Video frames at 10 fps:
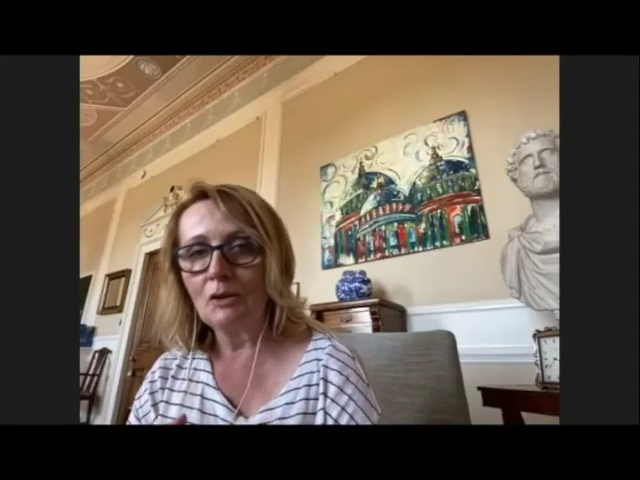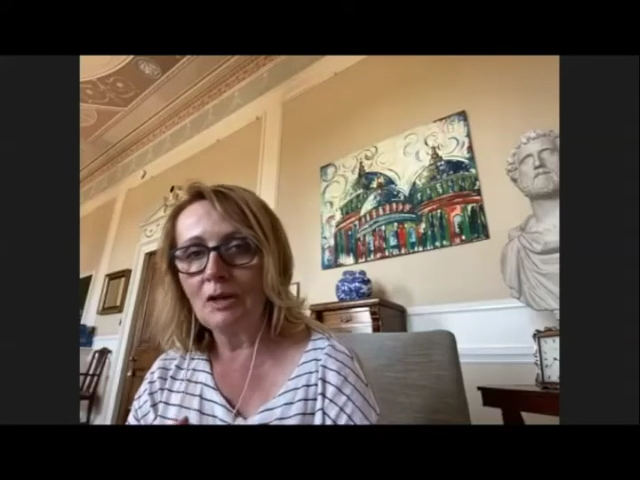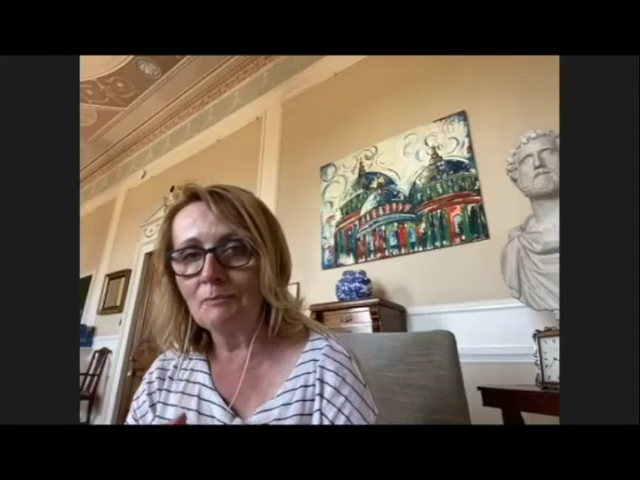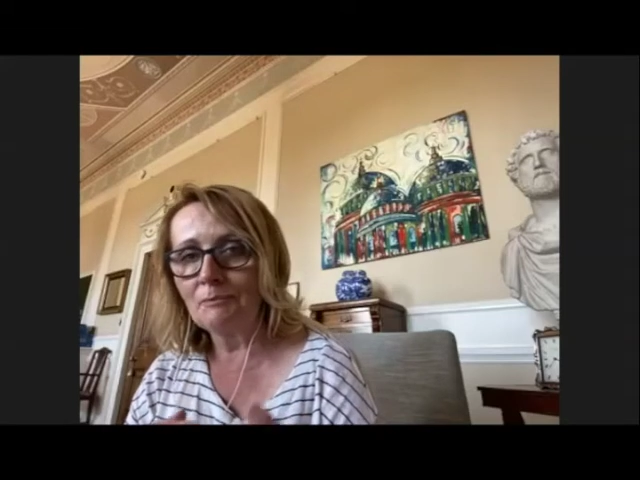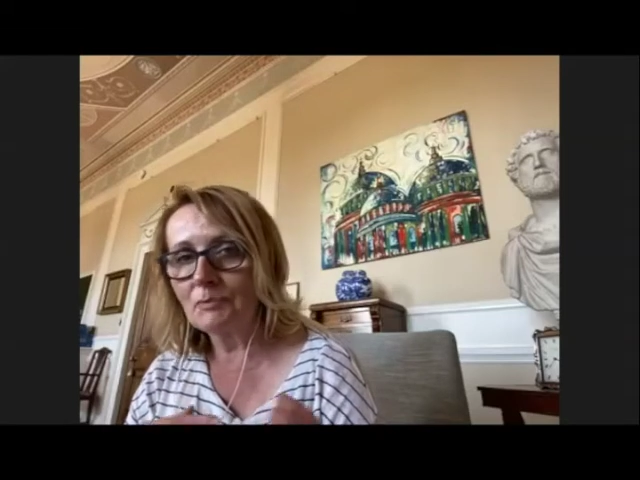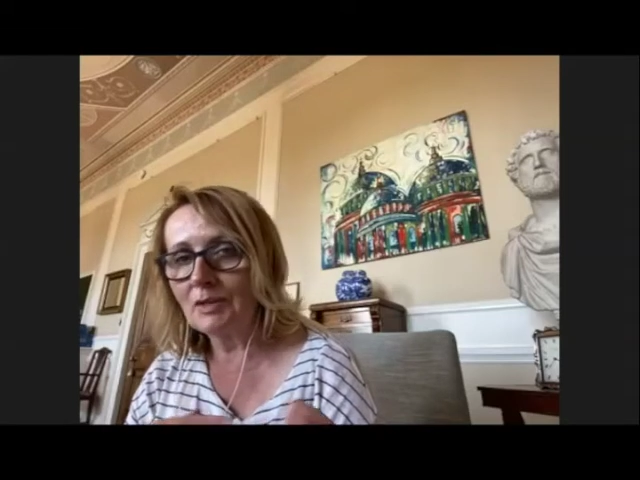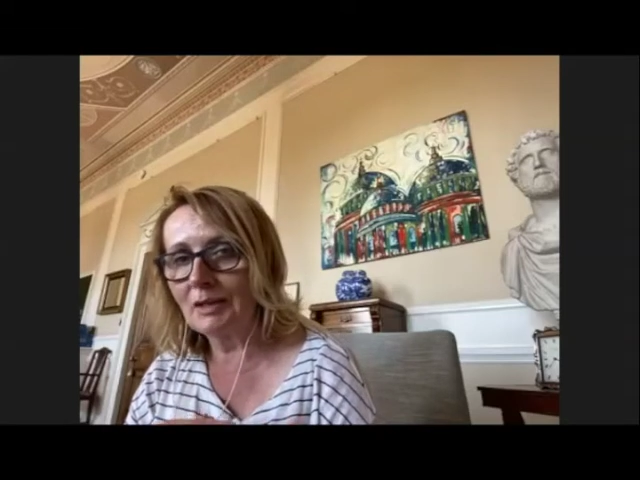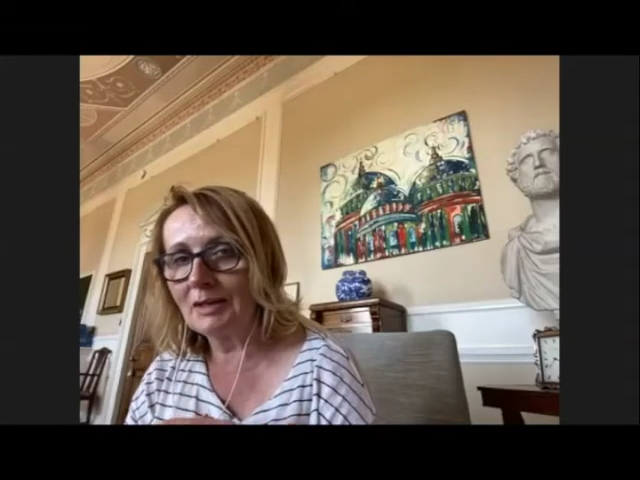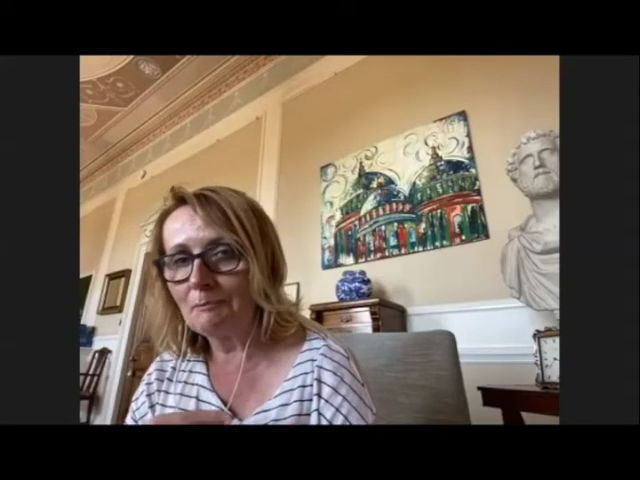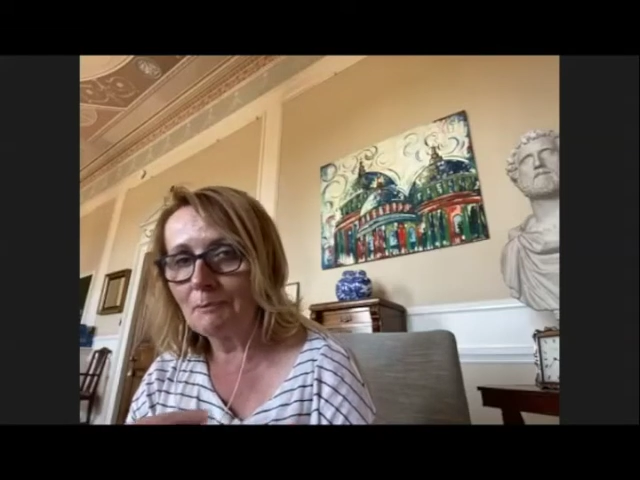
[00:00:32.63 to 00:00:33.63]
and, um,
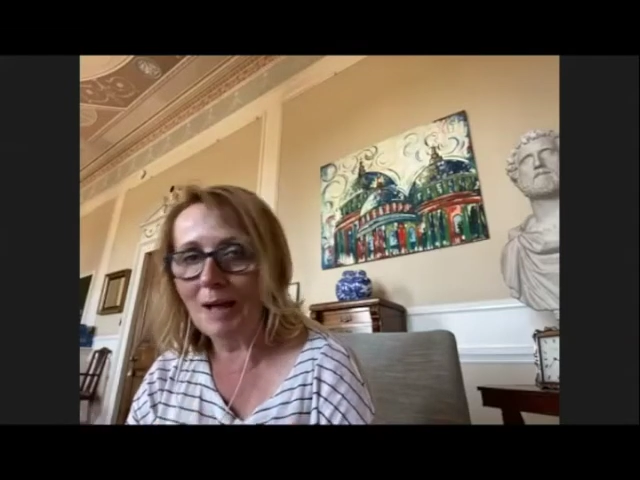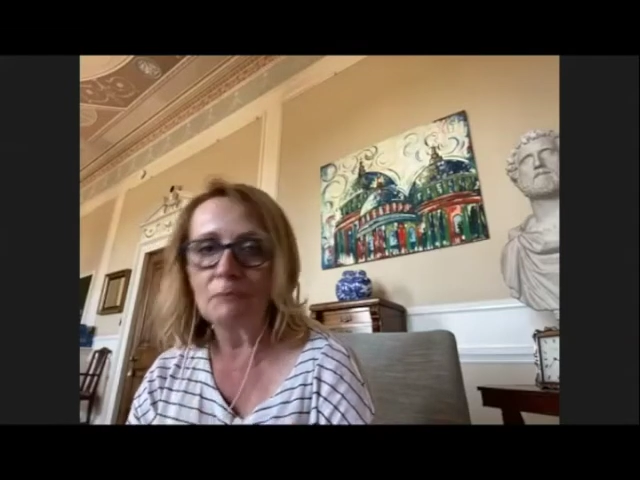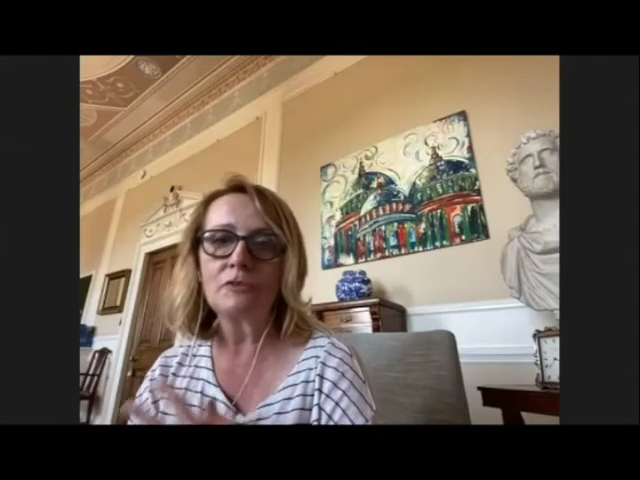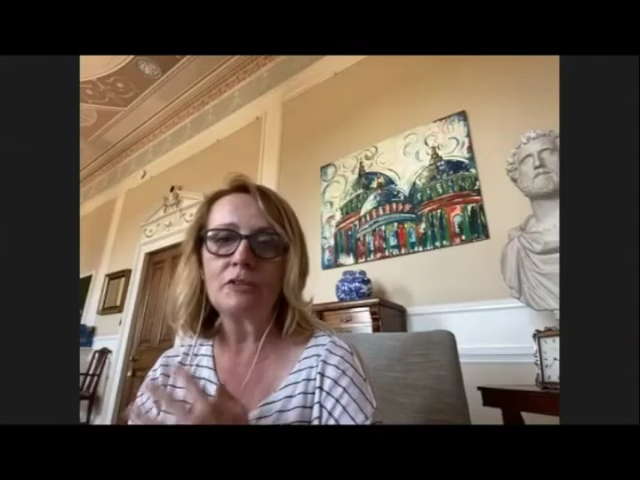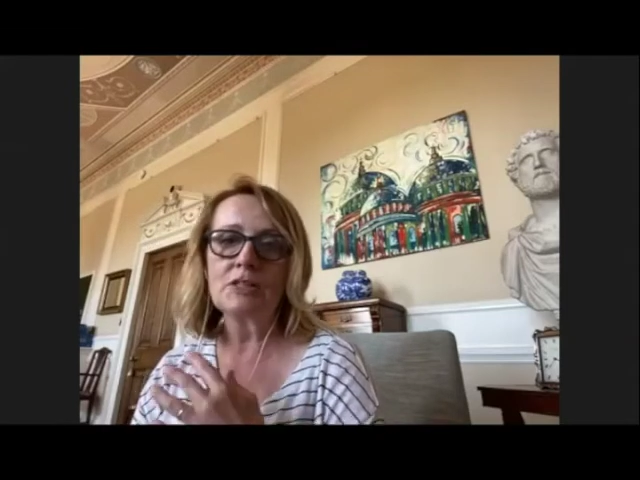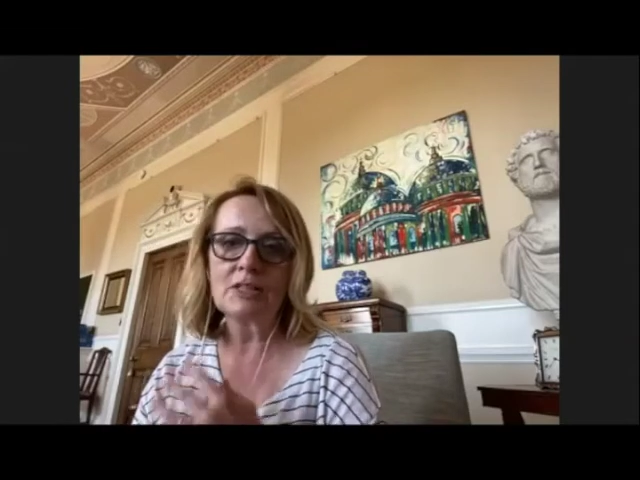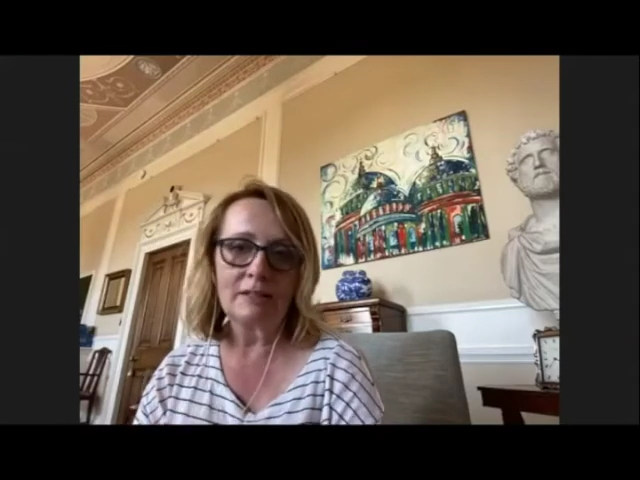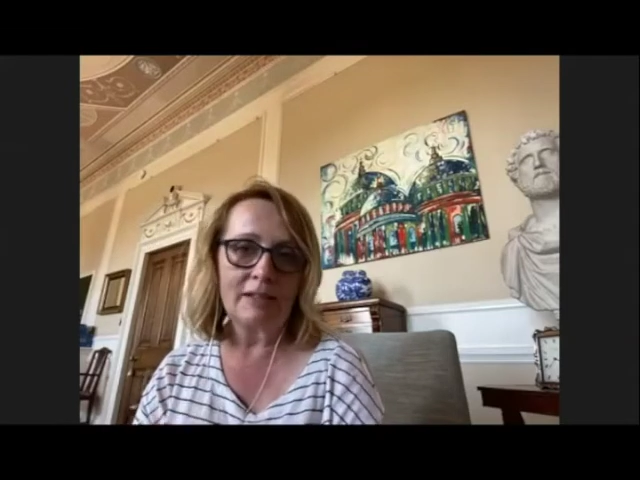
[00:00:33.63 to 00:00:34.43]
and pamphlets and